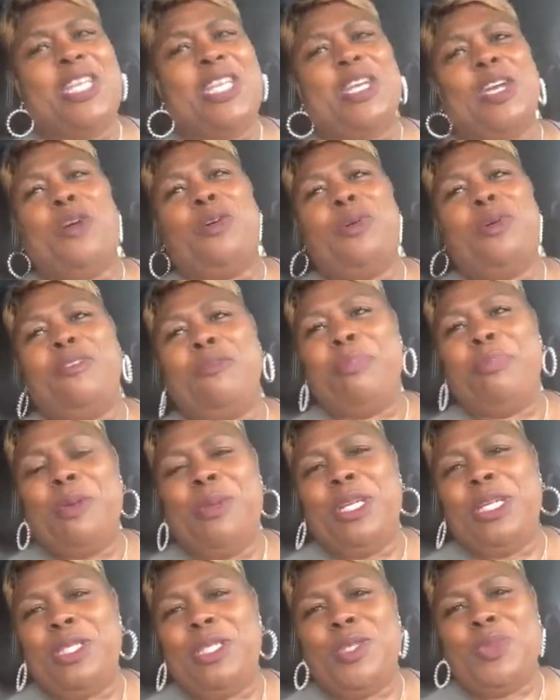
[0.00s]
CEO of
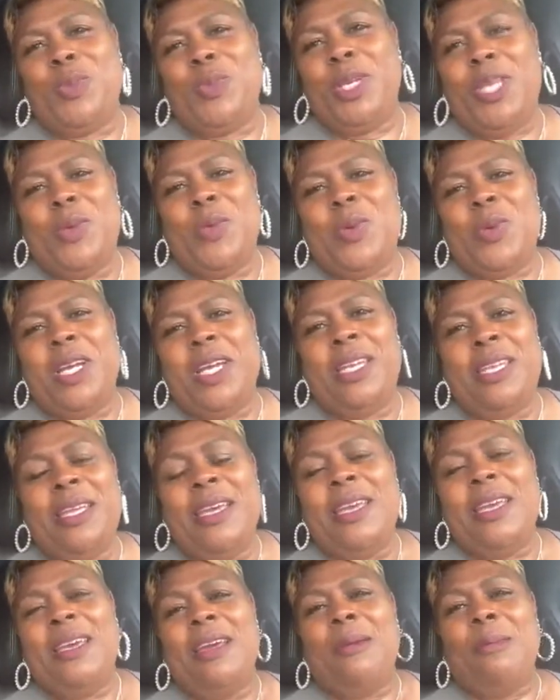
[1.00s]
Beauty
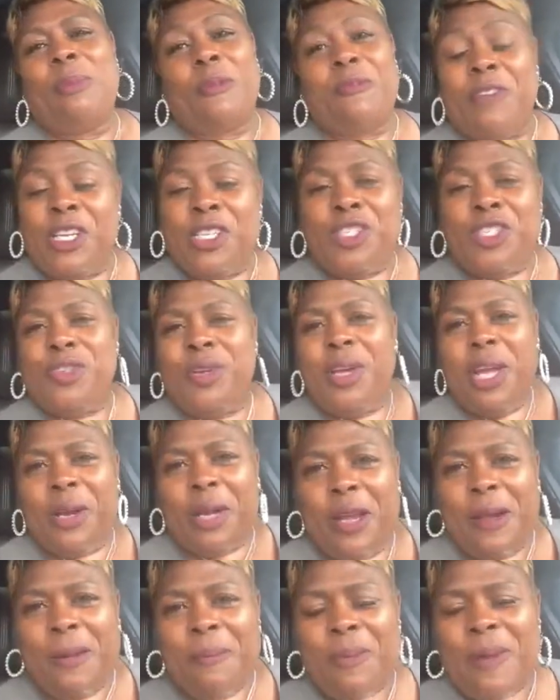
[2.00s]
21 Professional
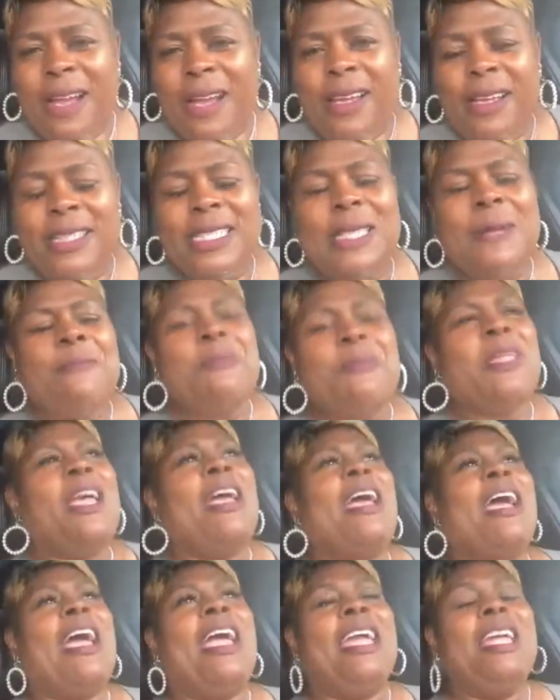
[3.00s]
Hair Care Products.
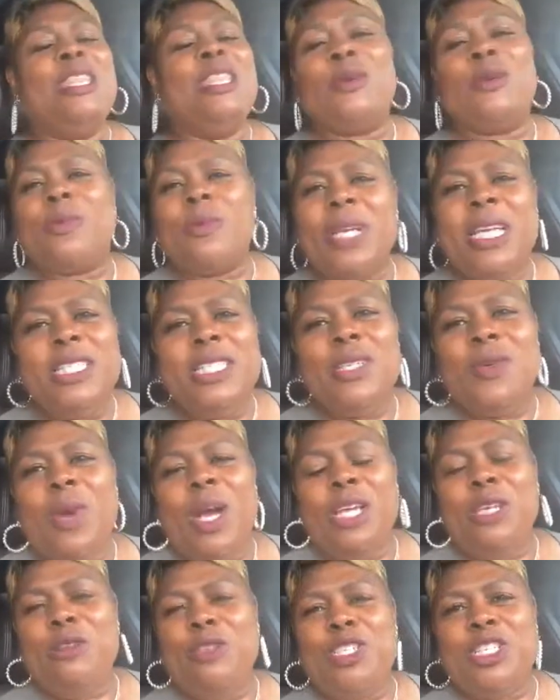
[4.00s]
And the reason
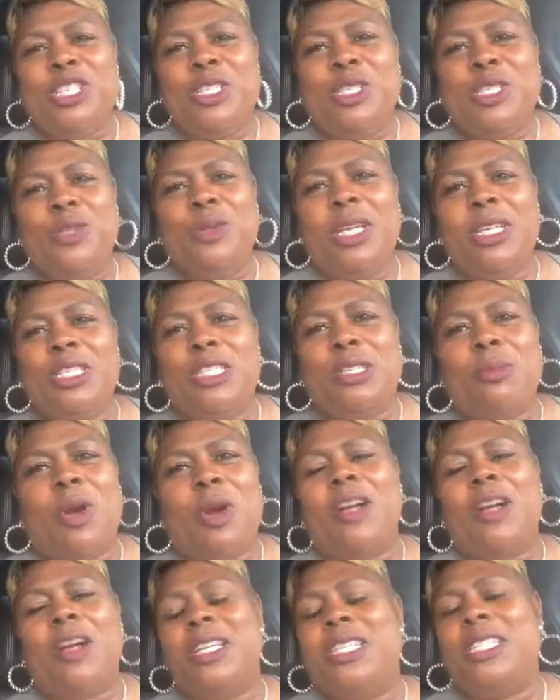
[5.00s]
why you should tune in
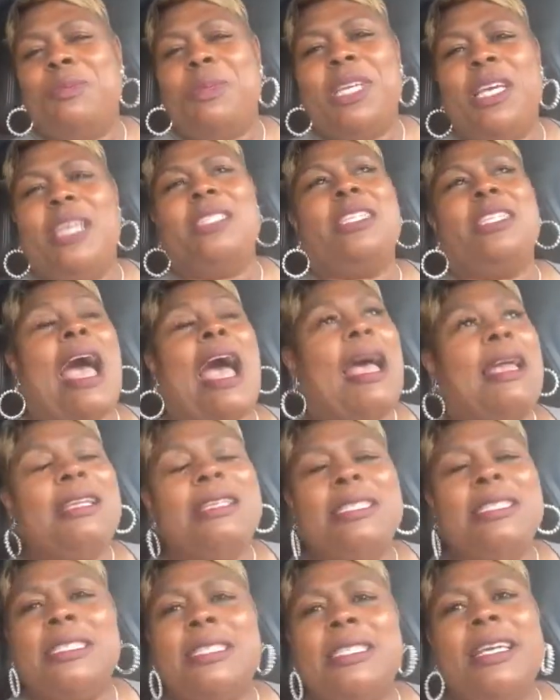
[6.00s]
tomorrow is because,
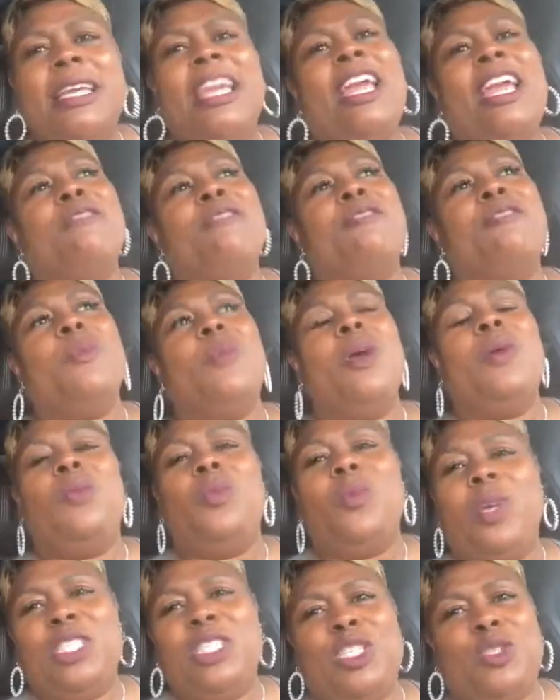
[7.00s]
honestly,
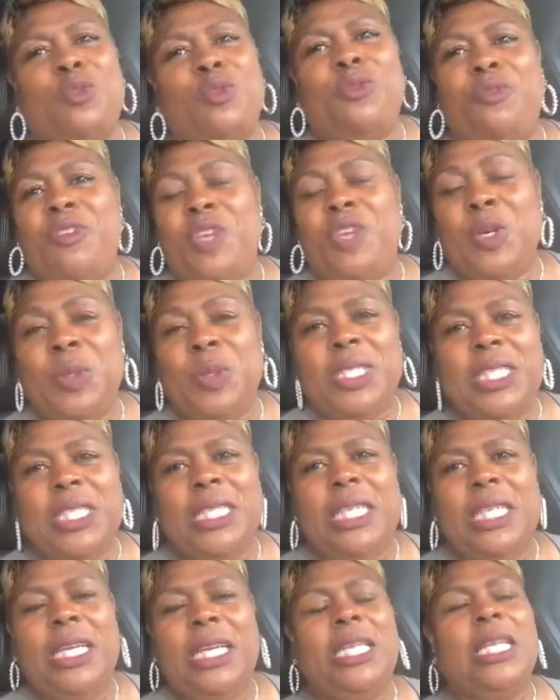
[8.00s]
everyone wants to feel
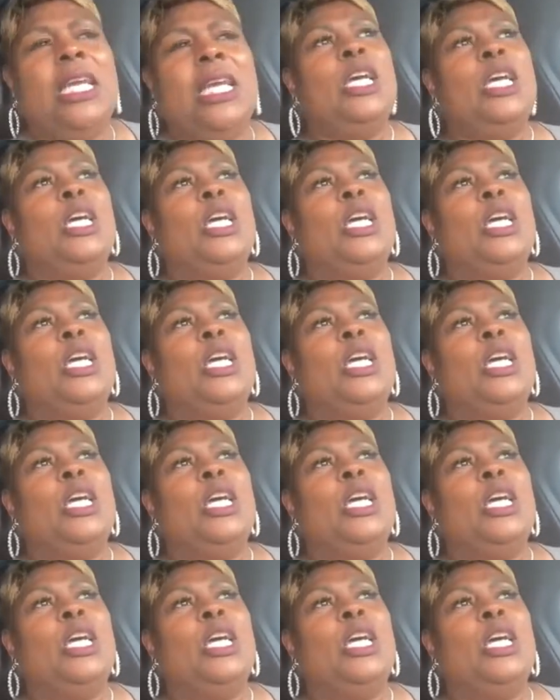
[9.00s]
good,